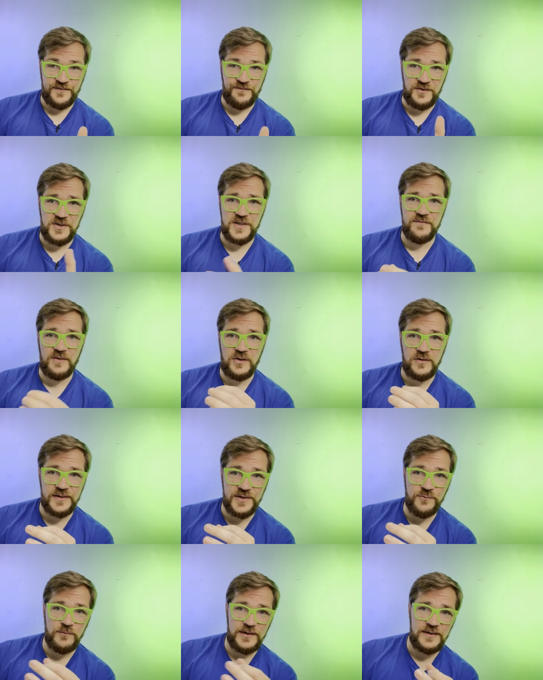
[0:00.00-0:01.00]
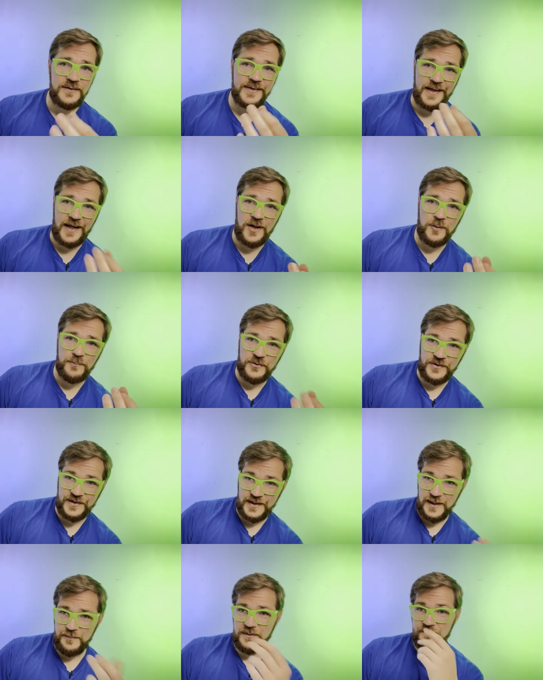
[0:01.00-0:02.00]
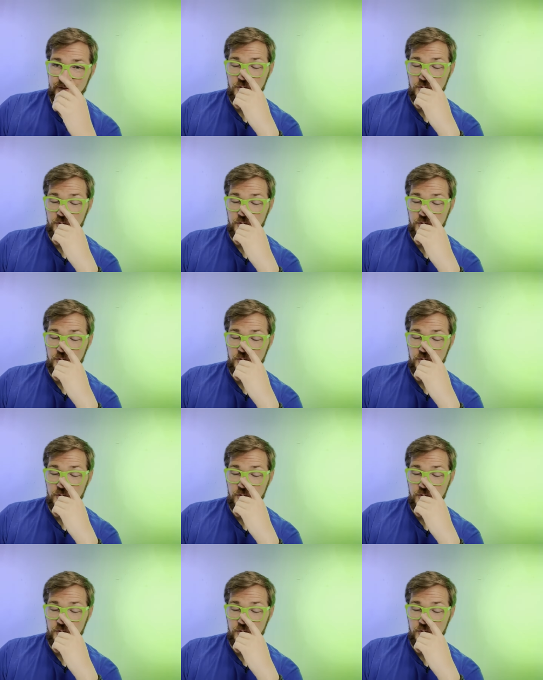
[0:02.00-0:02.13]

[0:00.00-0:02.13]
first of all, as well as how perceptive